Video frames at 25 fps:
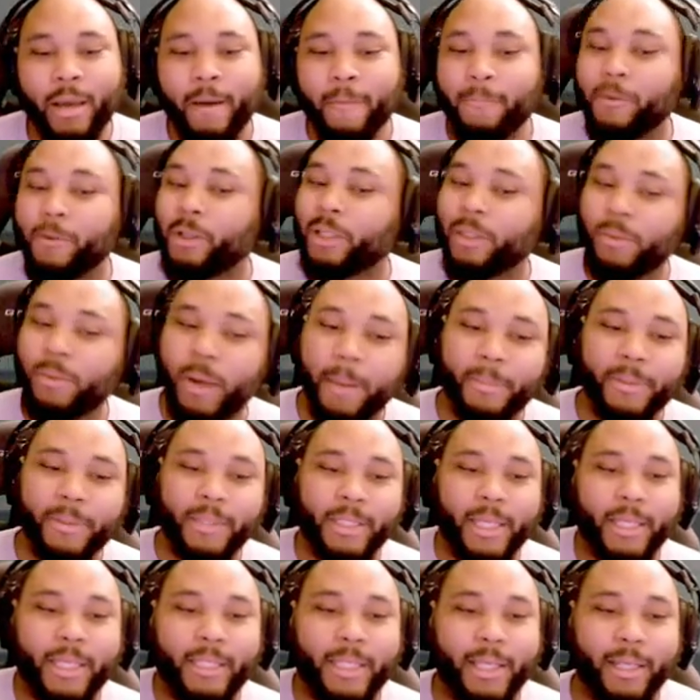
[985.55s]
fully
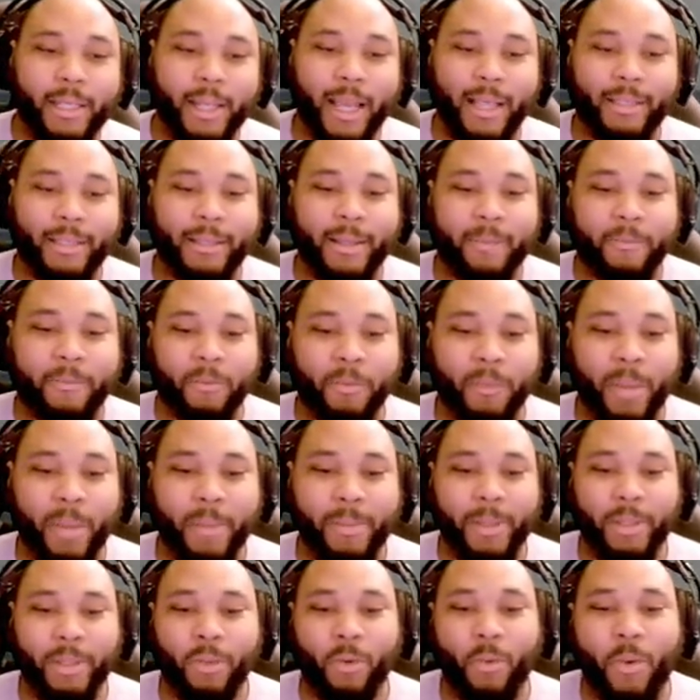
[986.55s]
represented except for
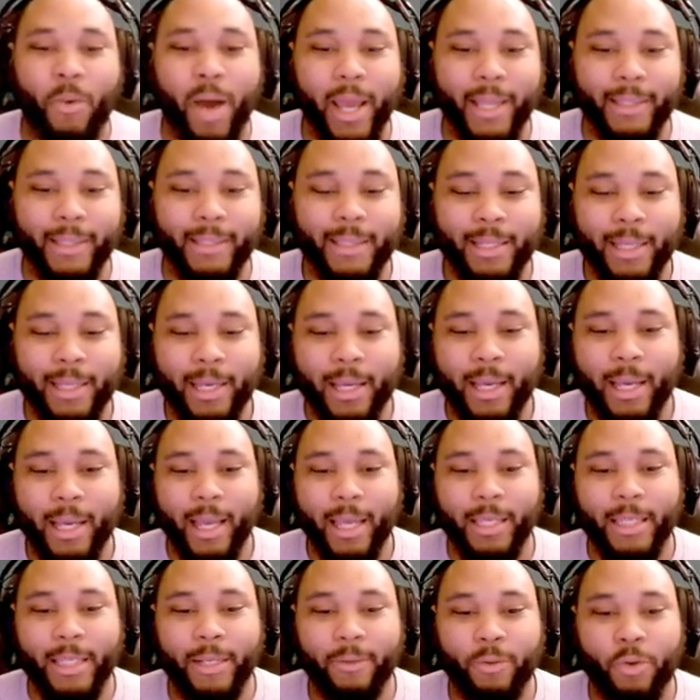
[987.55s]
maybe in the white,
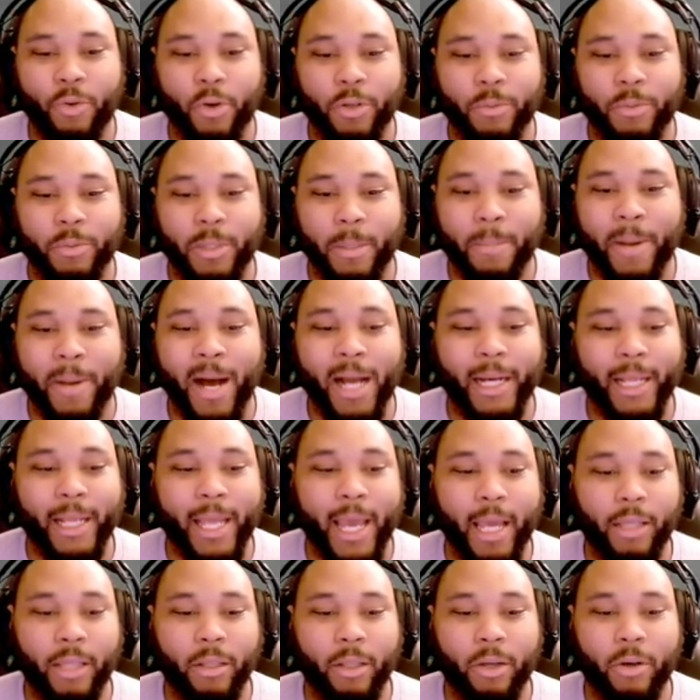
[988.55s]
and then of course with the
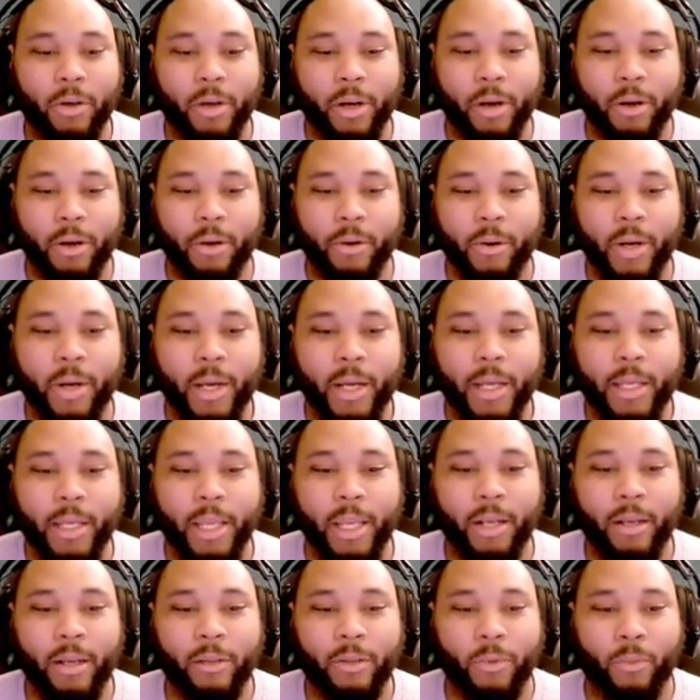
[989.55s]
Pontiac logo,
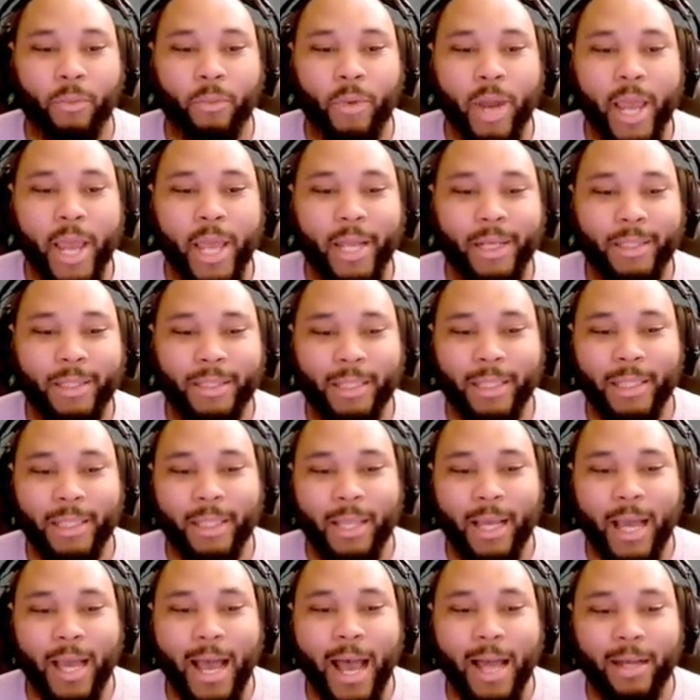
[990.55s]
you know the red is in
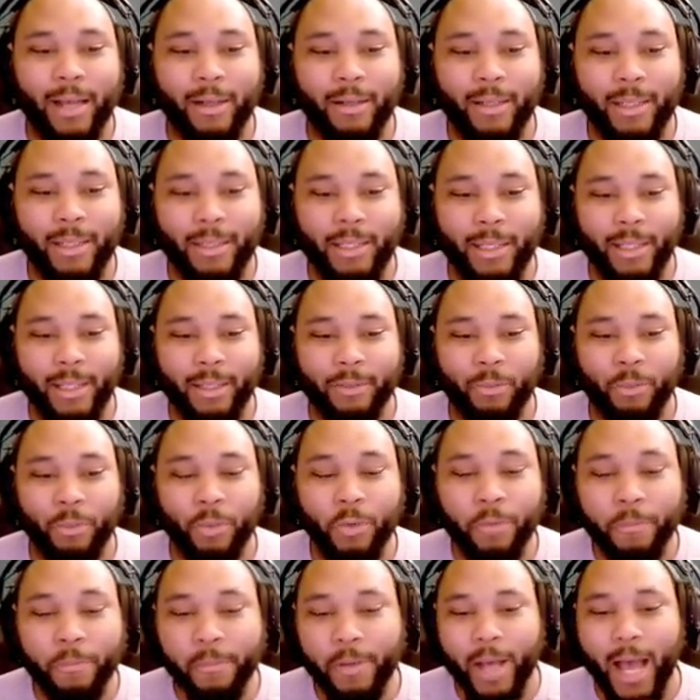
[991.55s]
the uh, in the
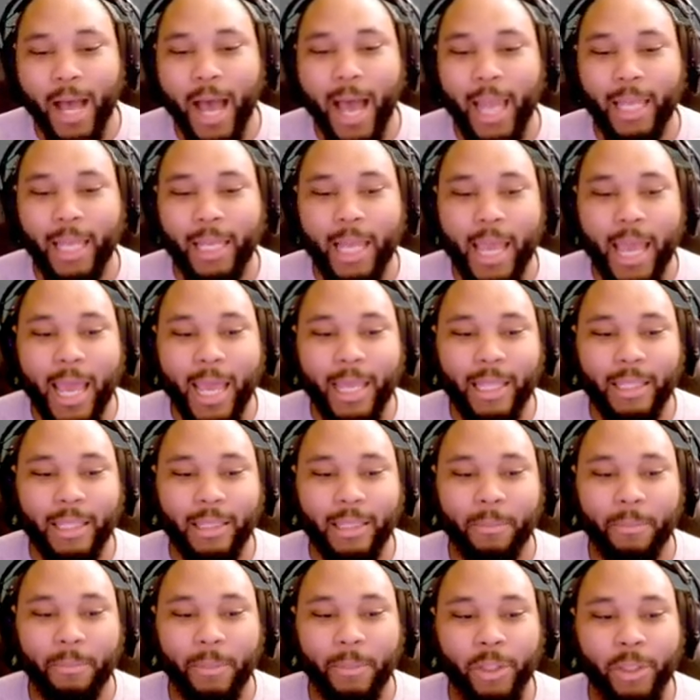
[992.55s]
roof highlight,
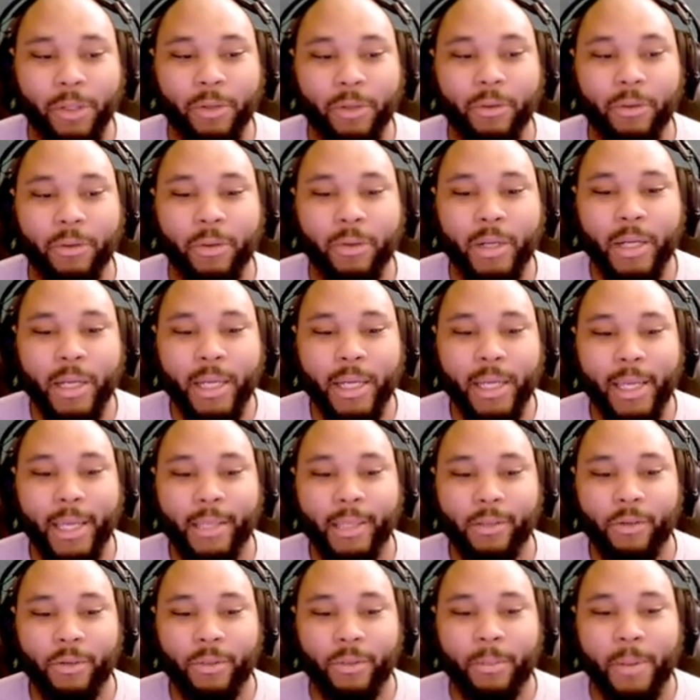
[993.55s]
the blue is
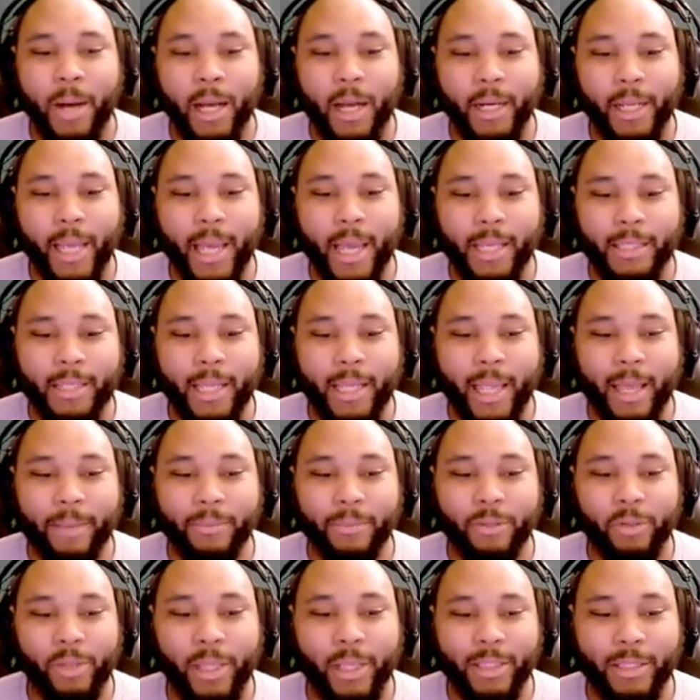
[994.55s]
on the Pontiac's name,
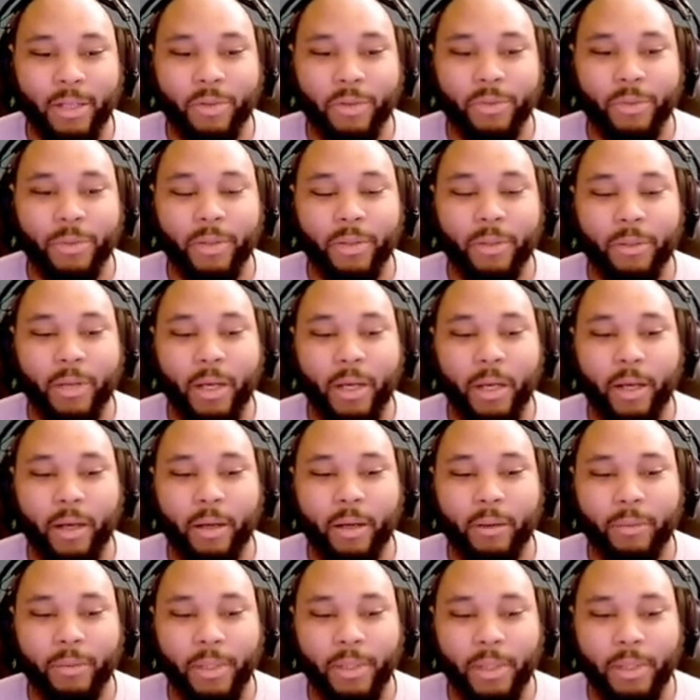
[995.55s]
so that's also in the
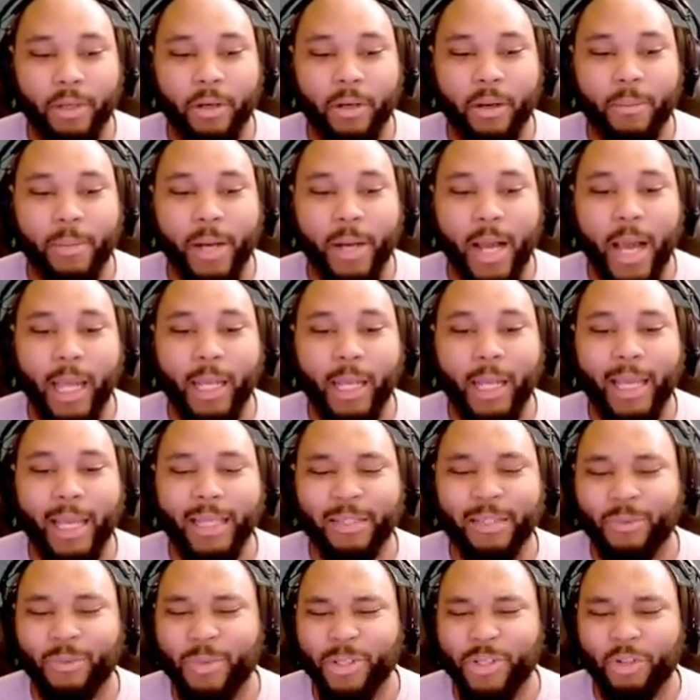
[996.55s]
uh, in the number highlight.
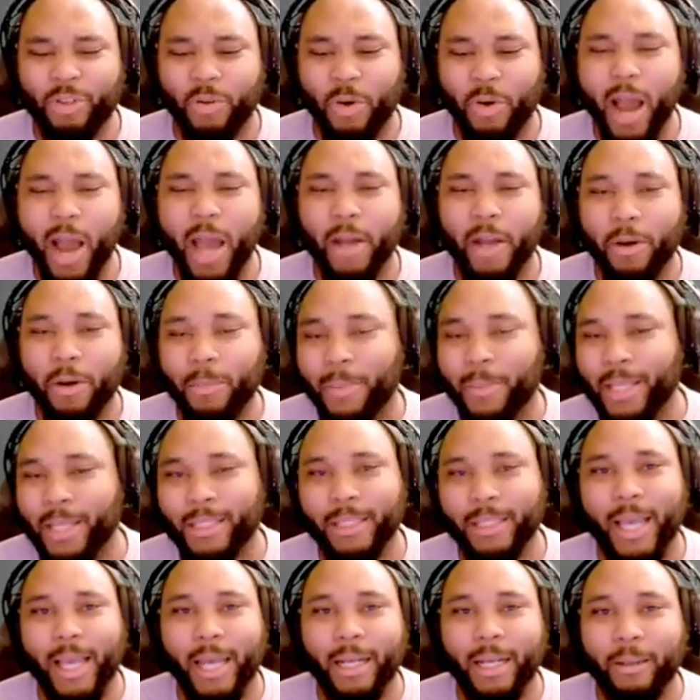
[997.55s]
So we tried our best
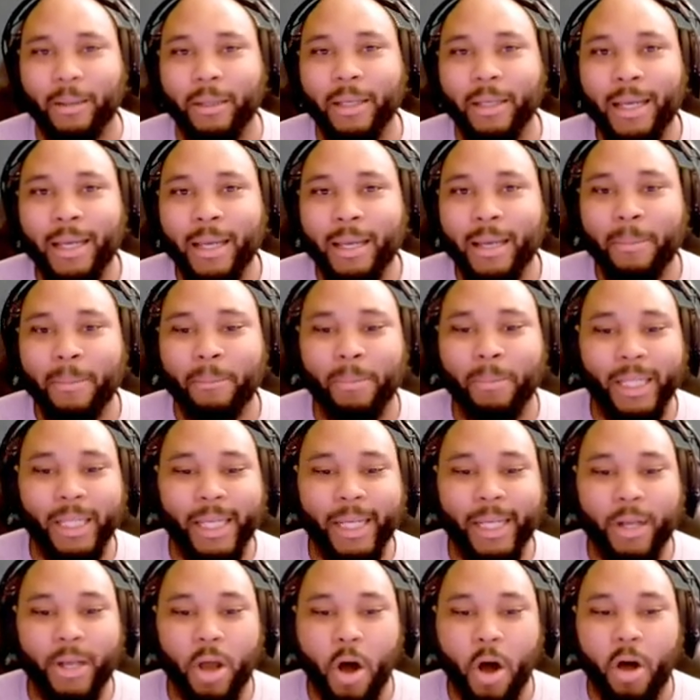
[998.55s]
to kind of
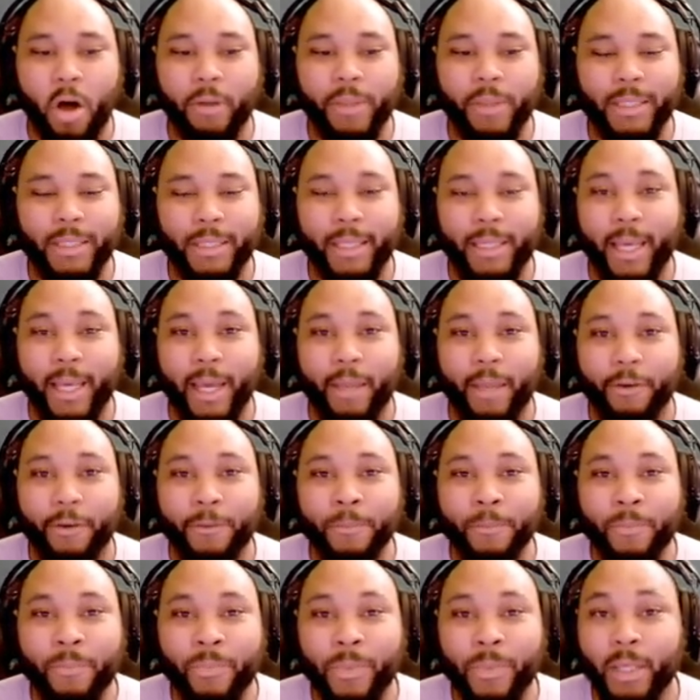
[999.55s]
blend all this together.
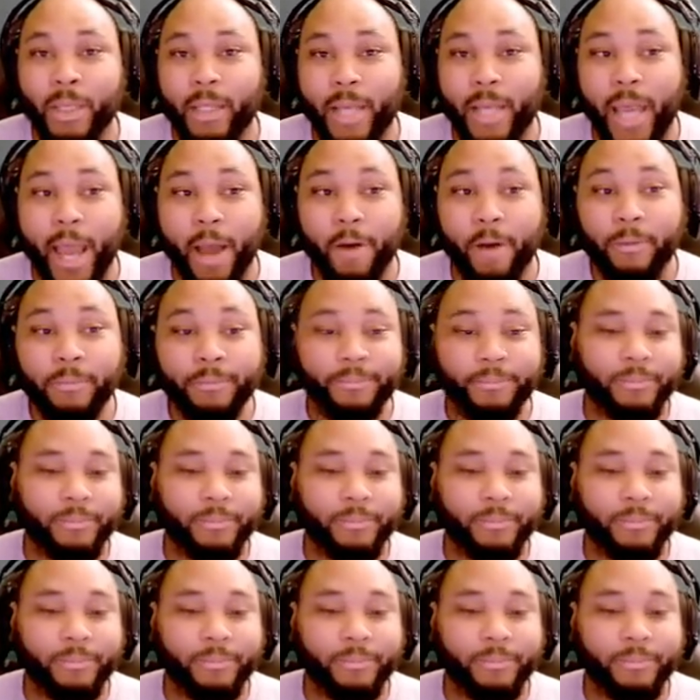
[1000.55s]
Now